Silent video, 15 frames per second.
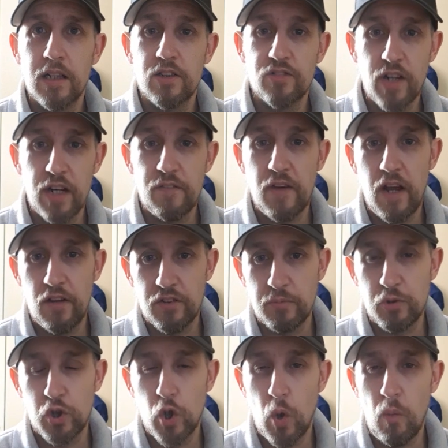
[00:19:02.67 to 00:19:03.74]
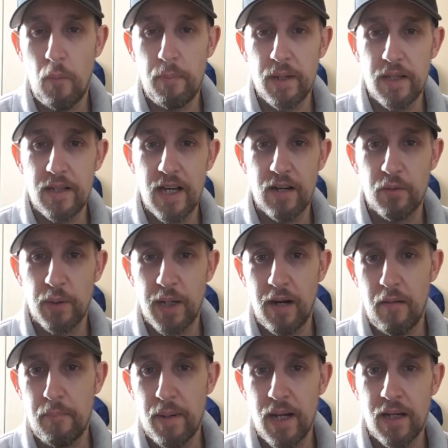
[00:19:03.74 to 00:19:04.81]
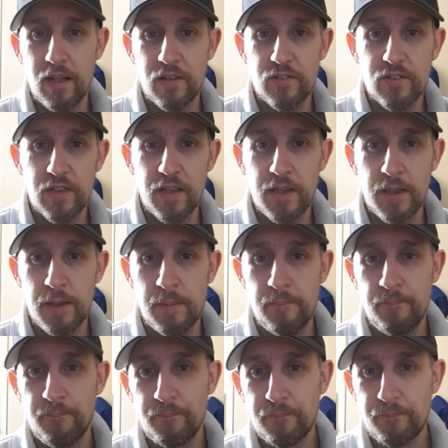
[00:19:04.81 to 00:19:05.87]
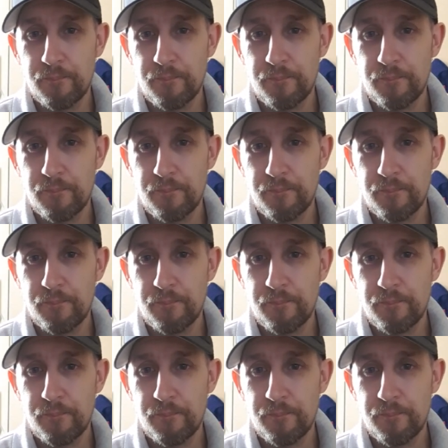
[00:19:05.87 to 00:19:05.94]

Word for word: Stradivarius, I'm sure, will be there or thereabouts. Um,